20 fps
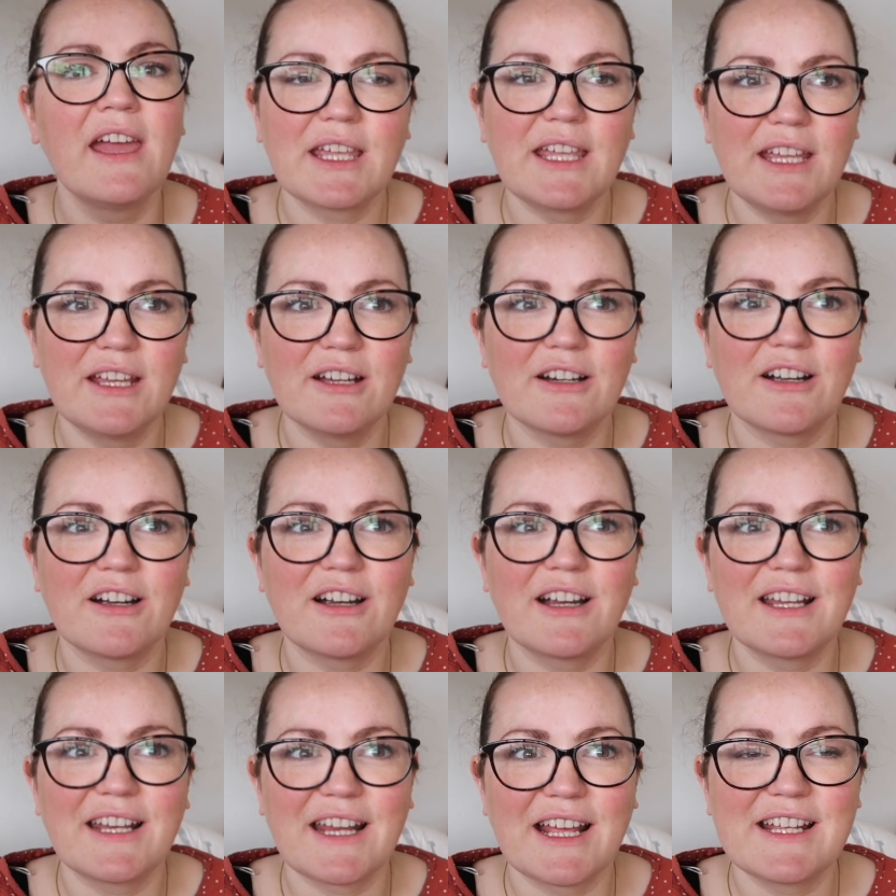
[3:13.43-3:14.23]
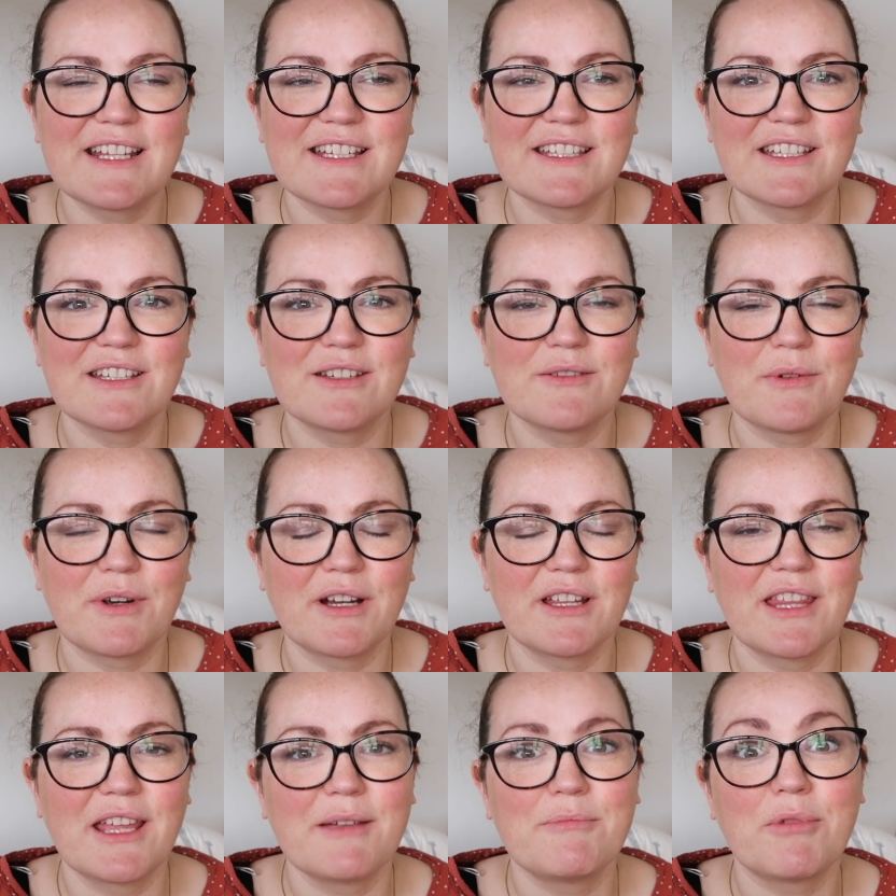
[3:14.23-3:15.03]
Here in Iceland
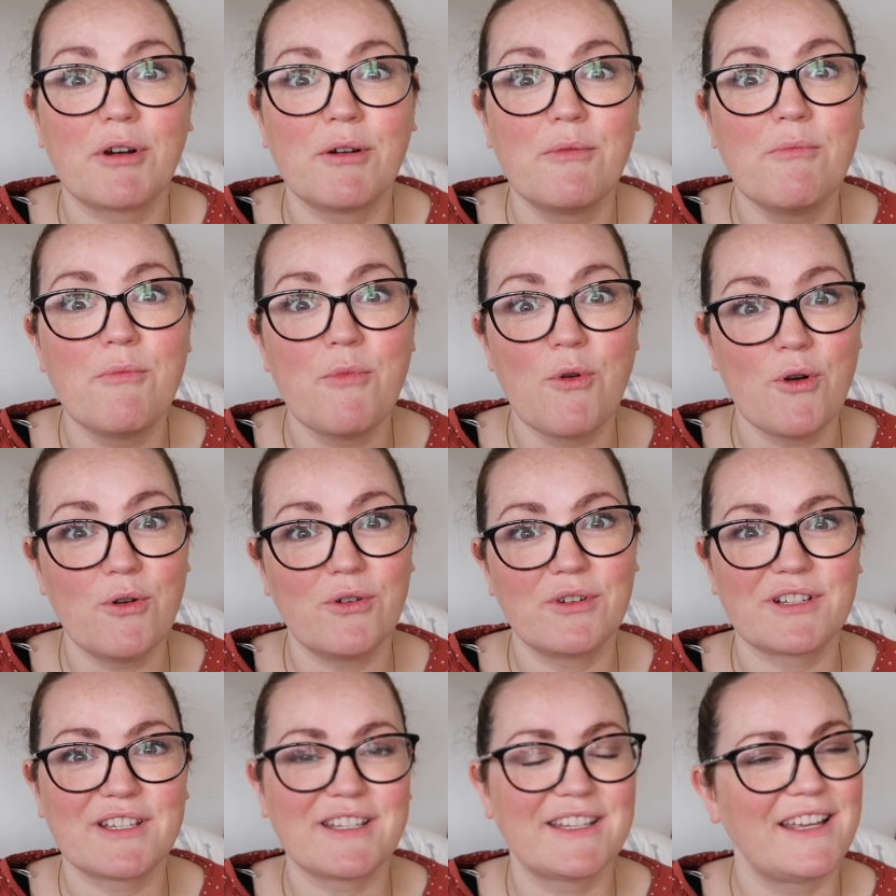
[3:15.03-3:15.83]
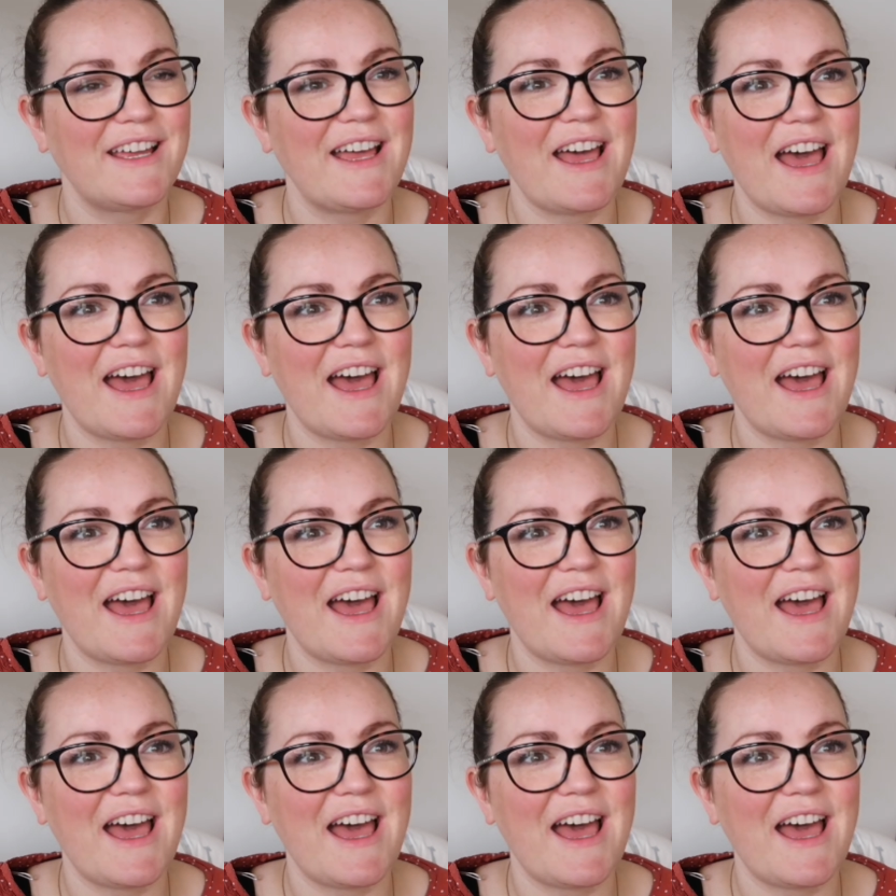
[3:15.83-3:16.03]
where they promote